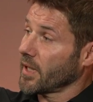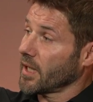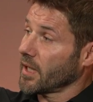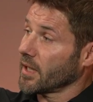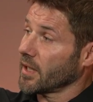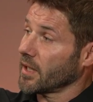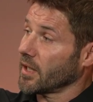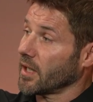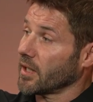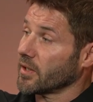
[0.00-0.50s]

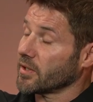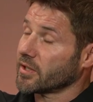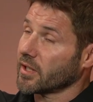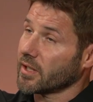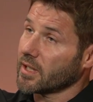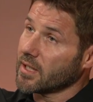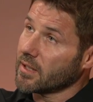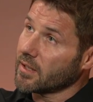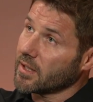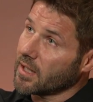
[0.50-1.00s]
So
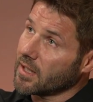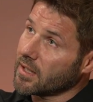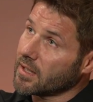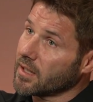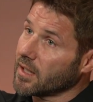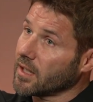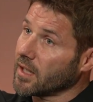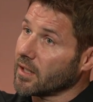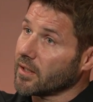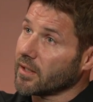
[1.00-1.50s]

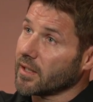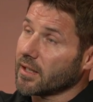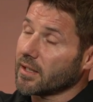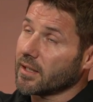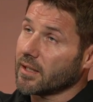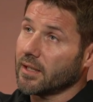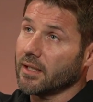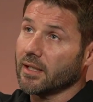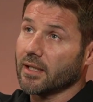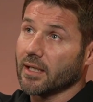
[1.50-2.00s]

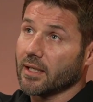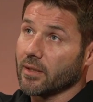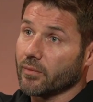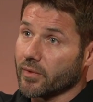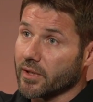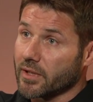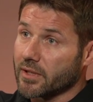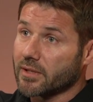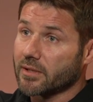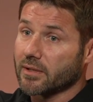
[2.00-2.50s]
it
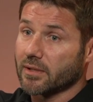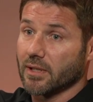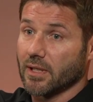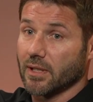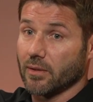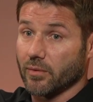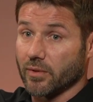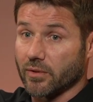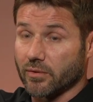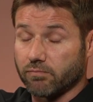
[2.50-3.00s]
was
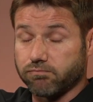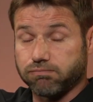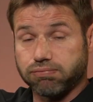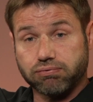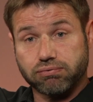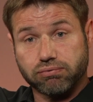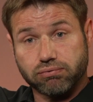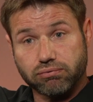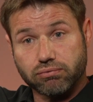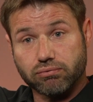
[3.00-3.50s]

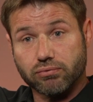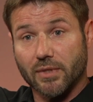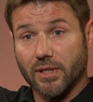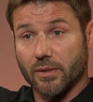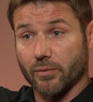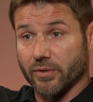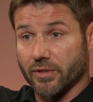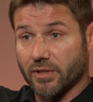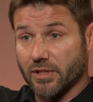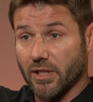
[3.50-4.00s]

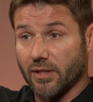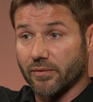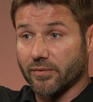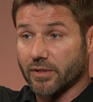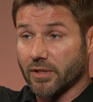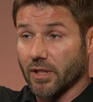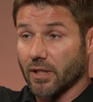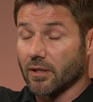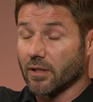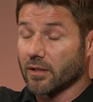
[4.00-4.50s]

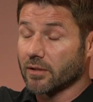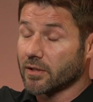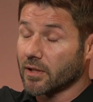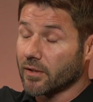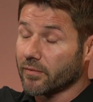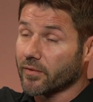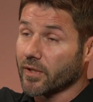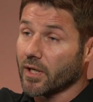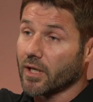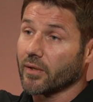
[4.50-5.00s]

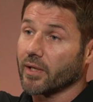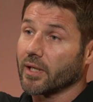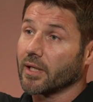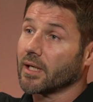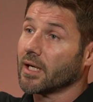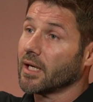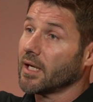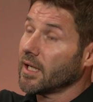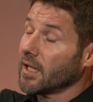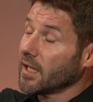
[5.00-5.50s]
tough going
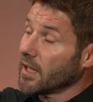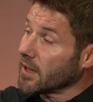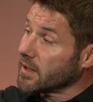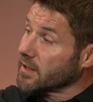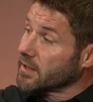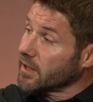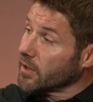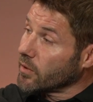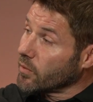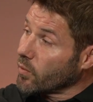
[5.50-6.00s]

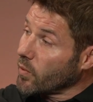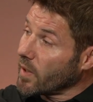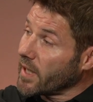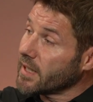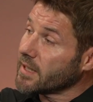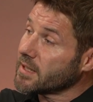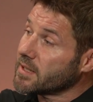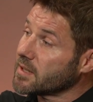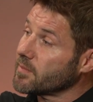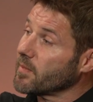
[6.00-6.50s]
until
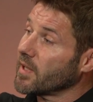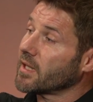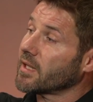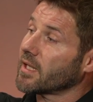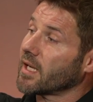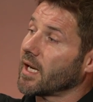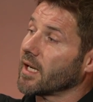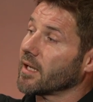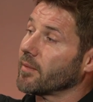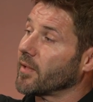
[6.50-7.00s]
Wayne Smith
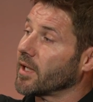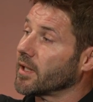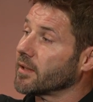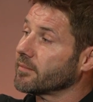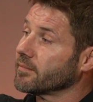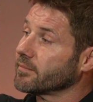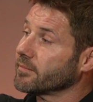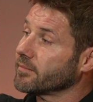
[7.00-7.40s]
came in.